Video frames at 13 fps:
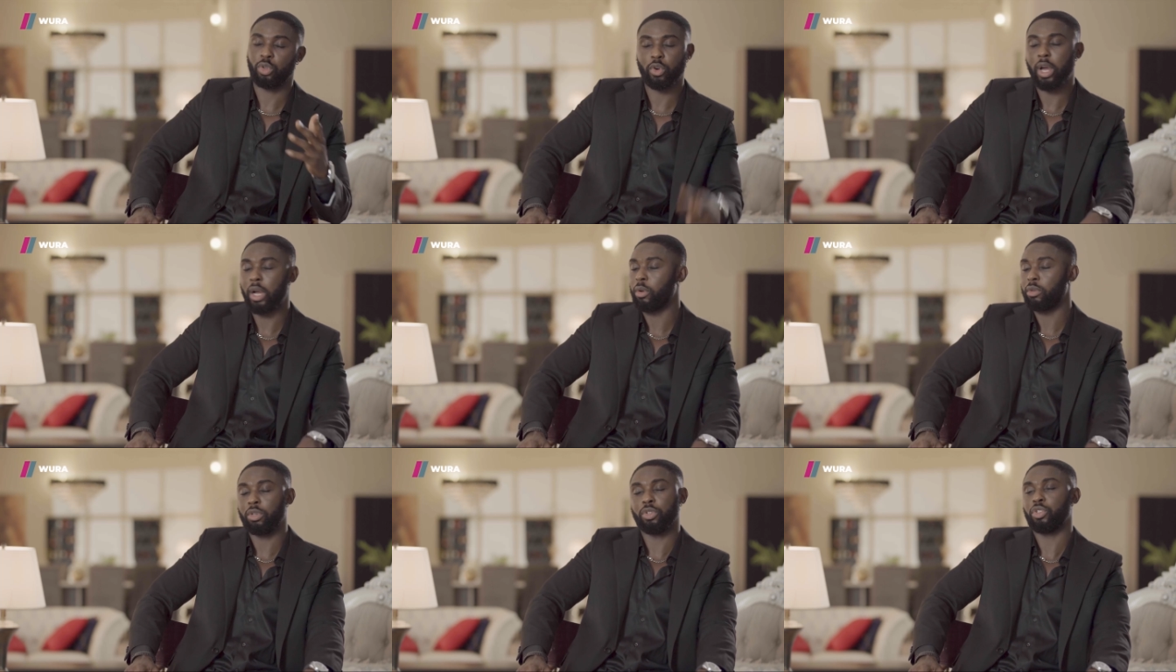
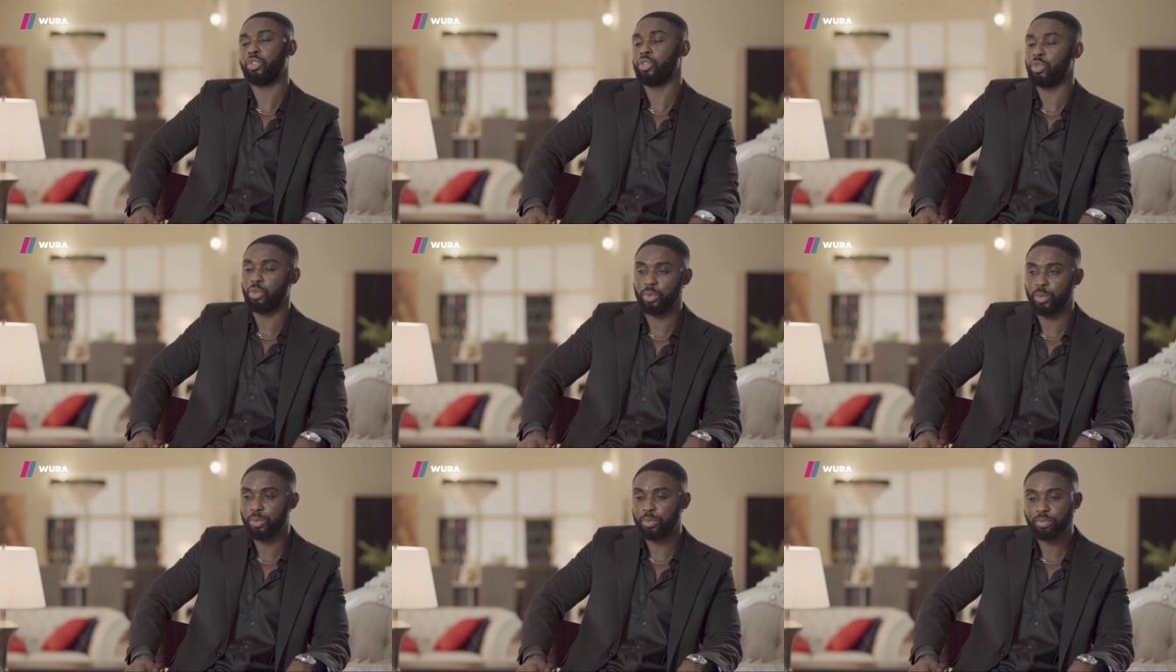Wura goes
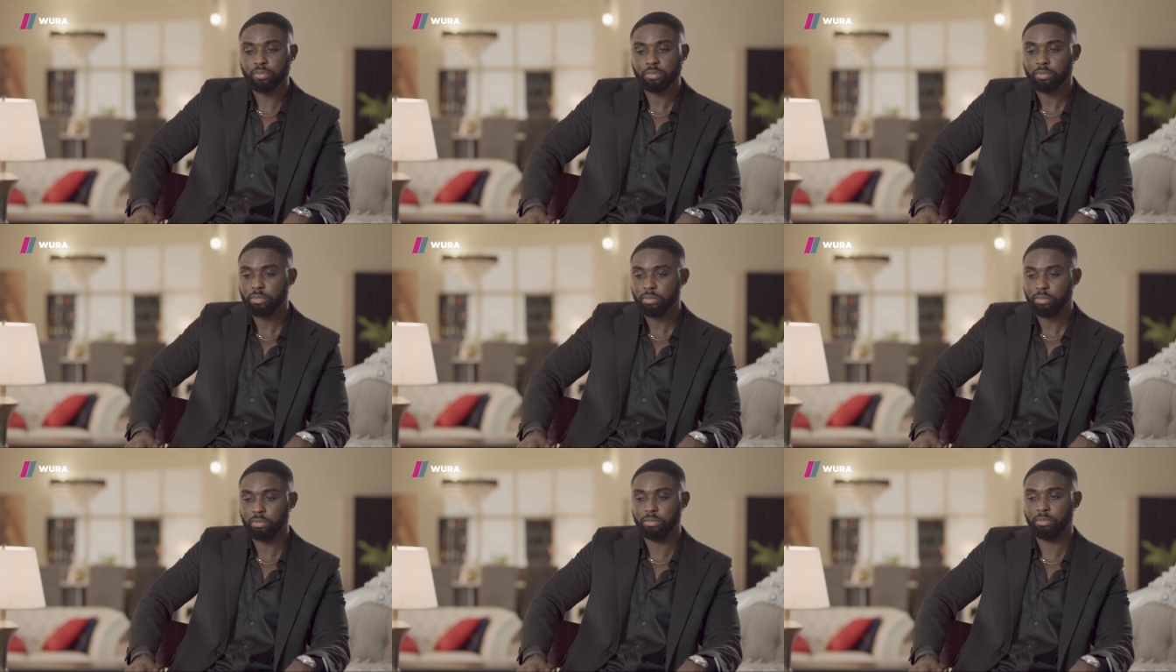to
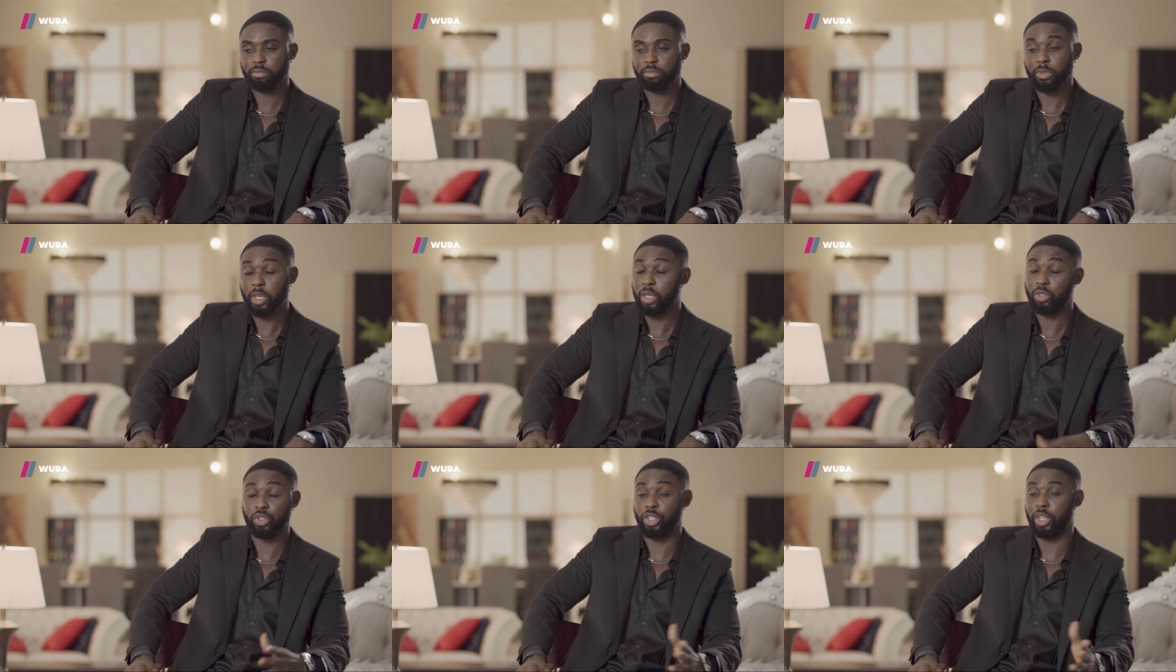
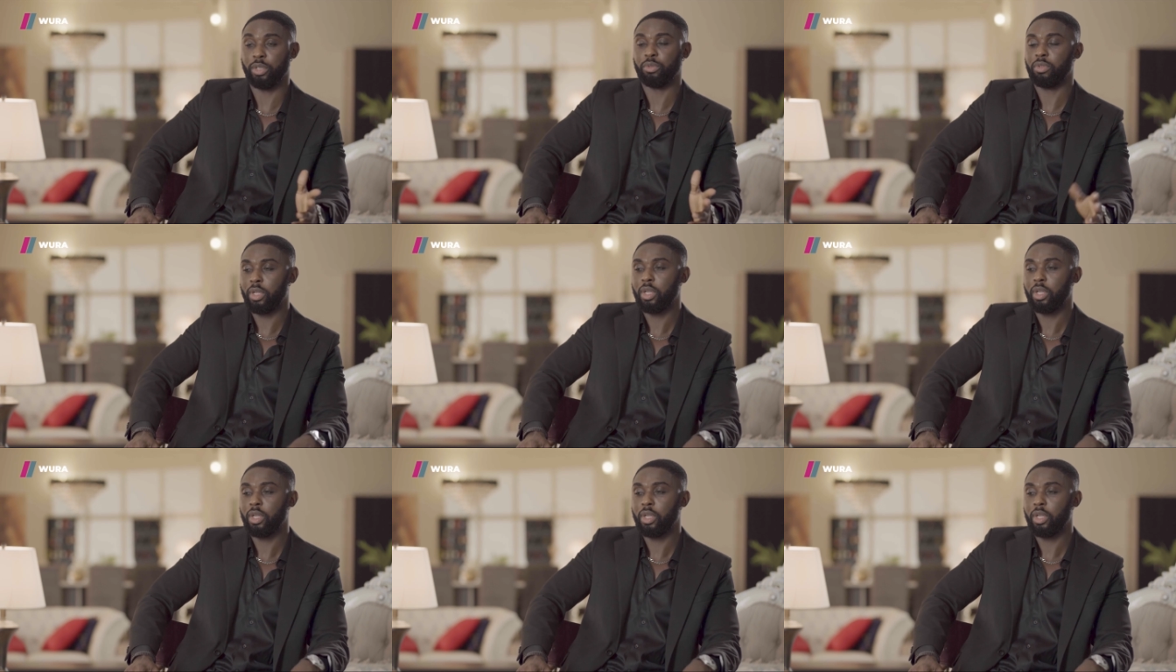jail,